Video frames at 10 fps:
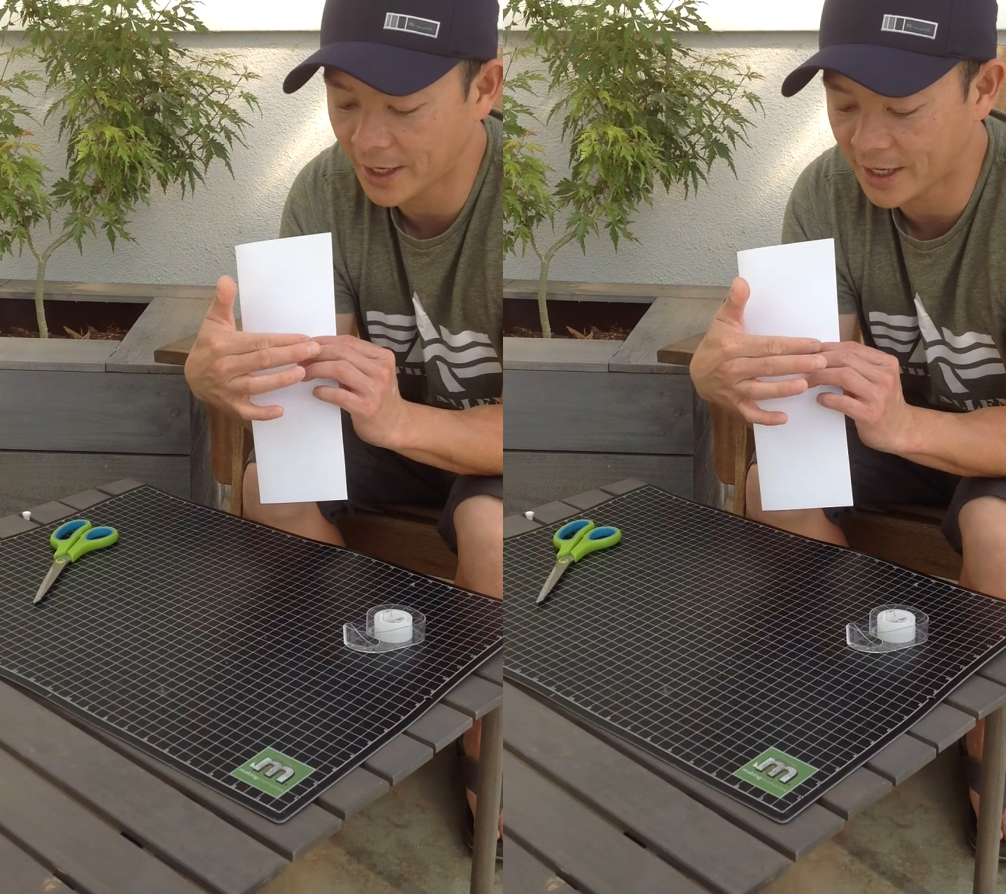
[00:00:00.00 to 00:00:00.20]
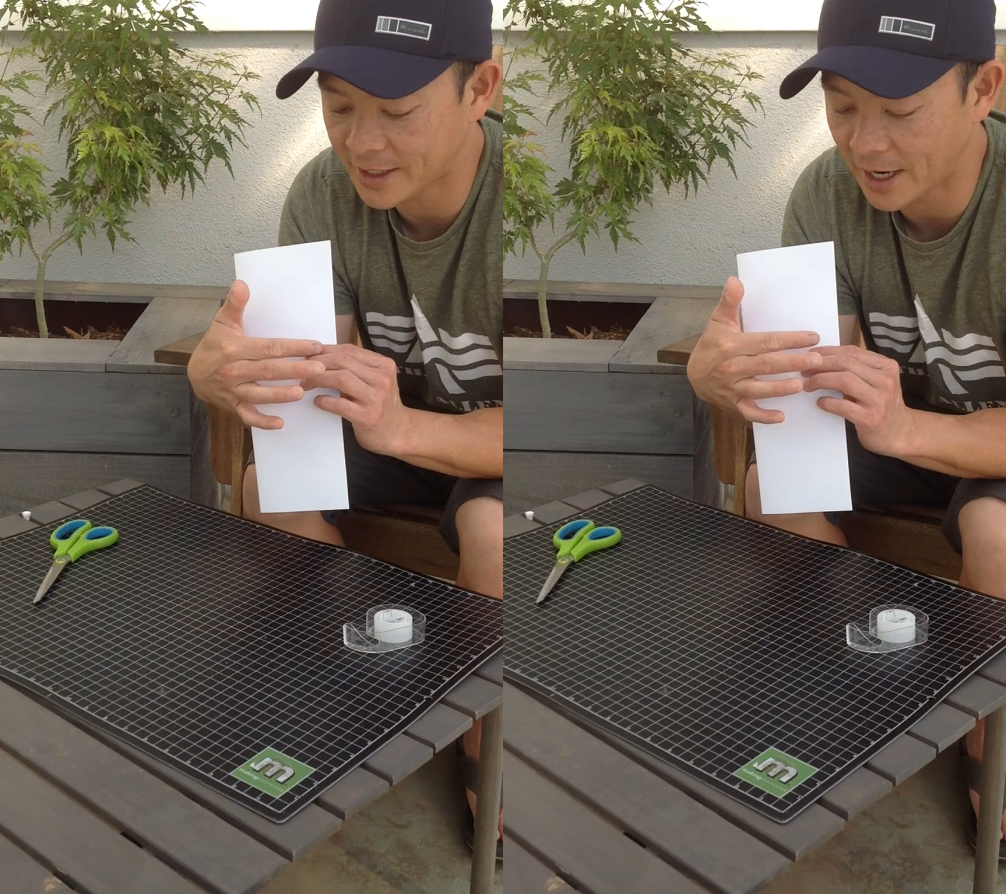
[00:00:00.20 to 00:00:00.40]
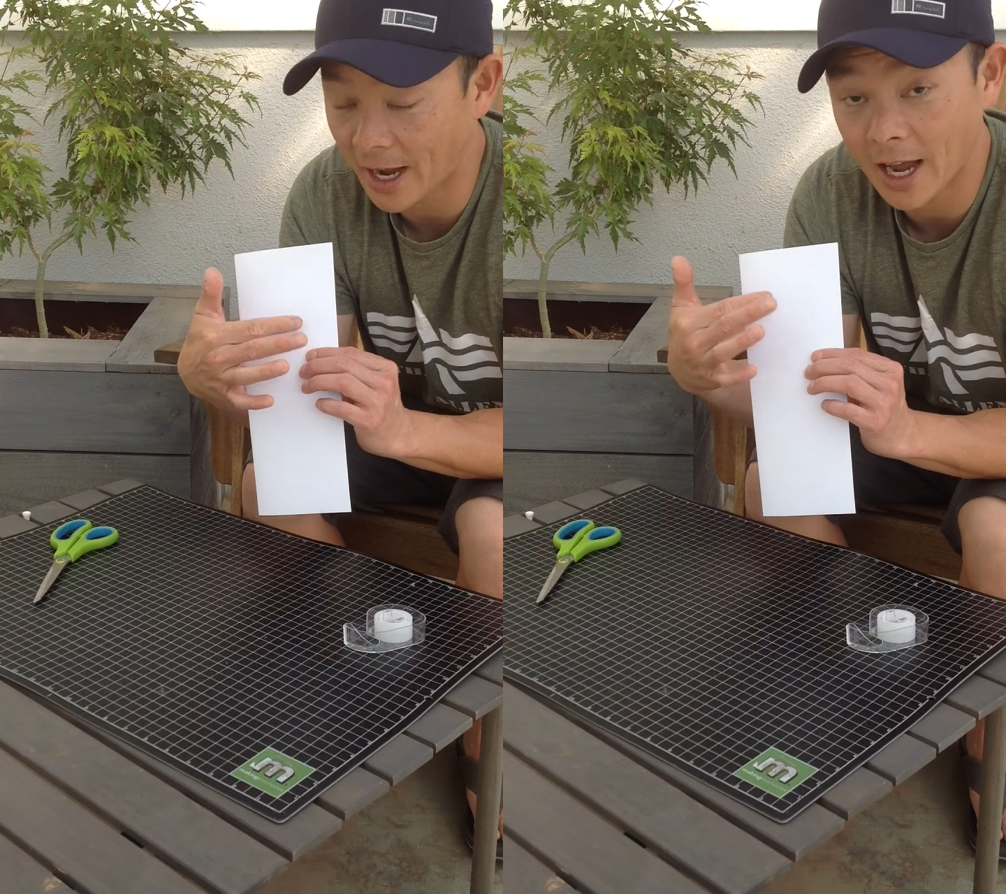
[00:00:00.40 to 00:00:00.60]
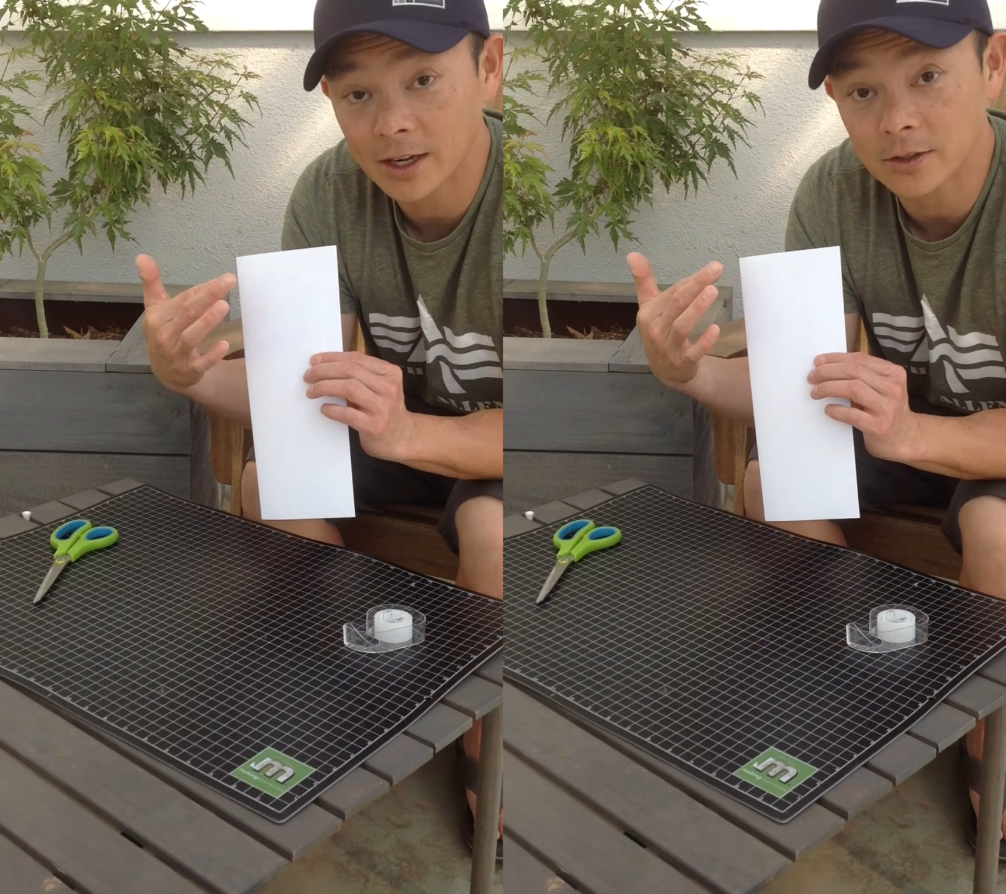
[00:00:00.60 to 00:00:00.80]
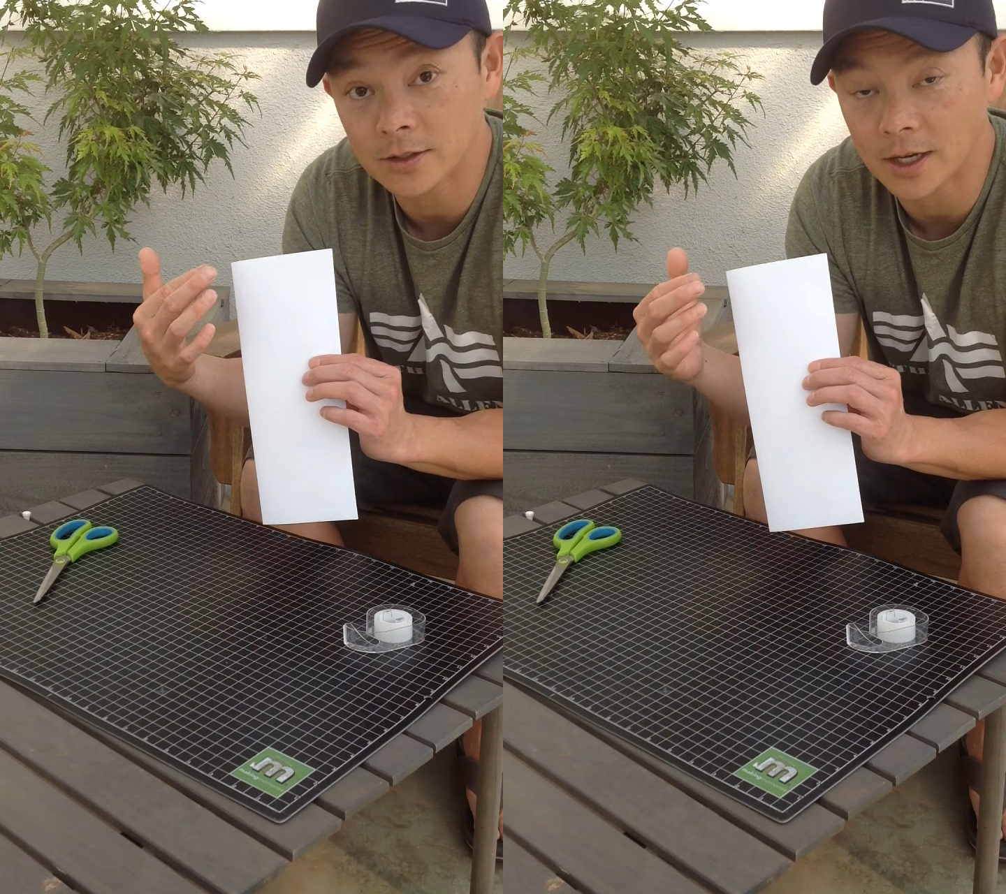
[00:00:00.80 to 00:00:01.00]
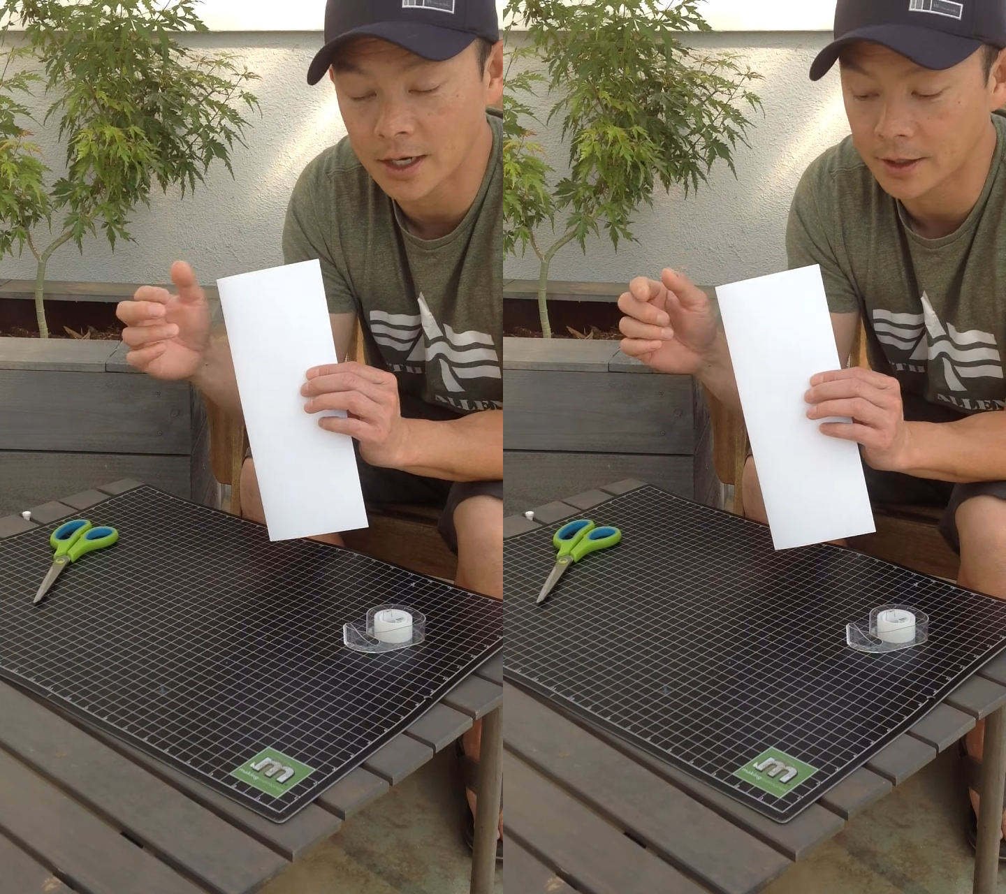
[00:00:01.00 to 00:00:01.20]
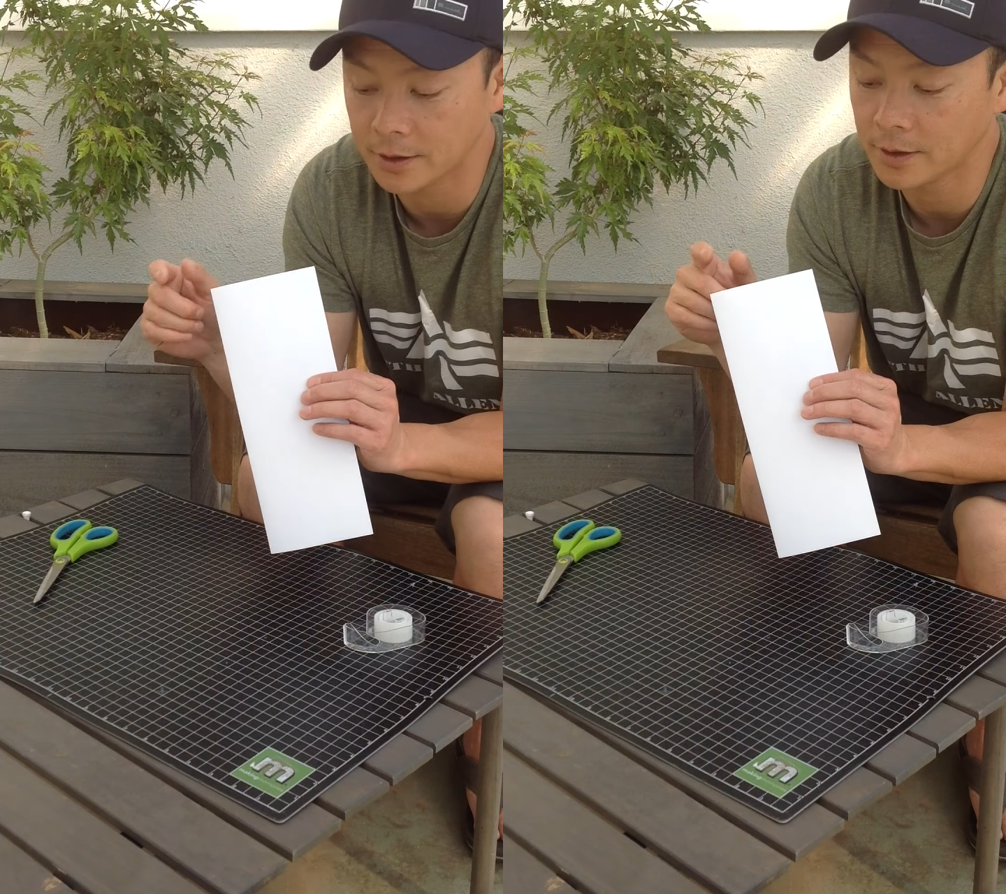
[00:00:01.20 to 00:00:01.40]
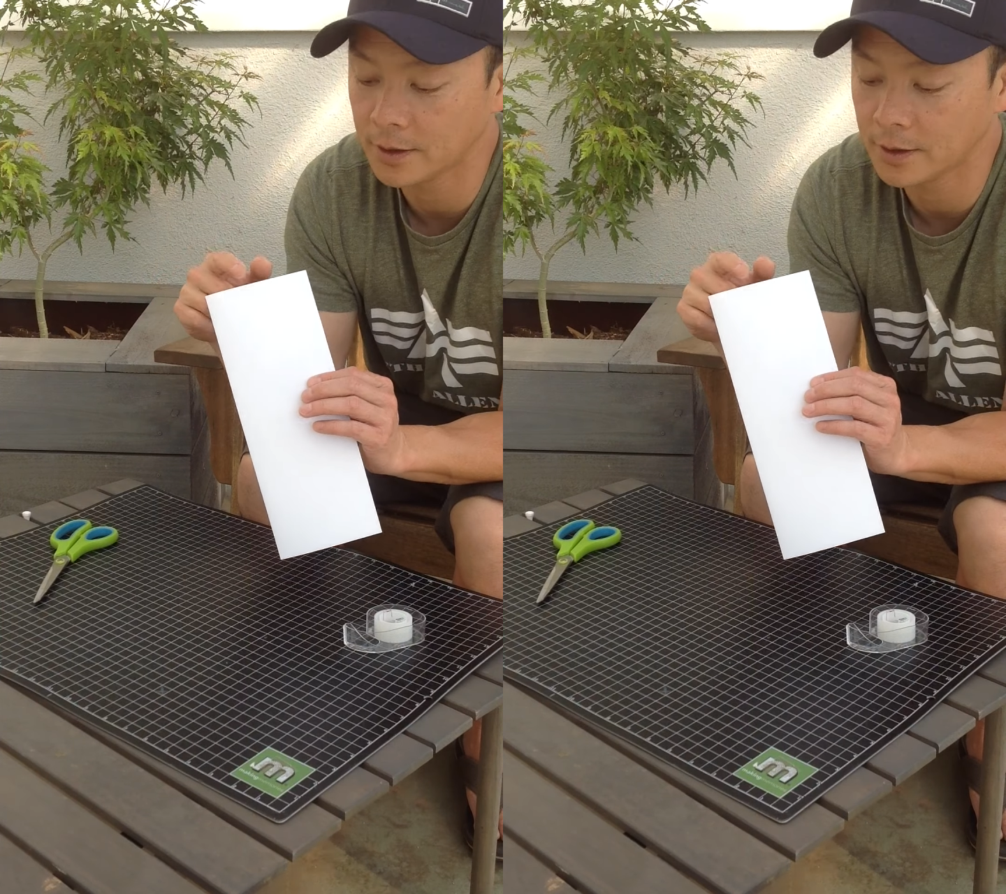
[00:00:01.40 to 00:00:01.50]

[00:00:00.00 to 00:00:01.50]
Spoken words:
a diagonal line.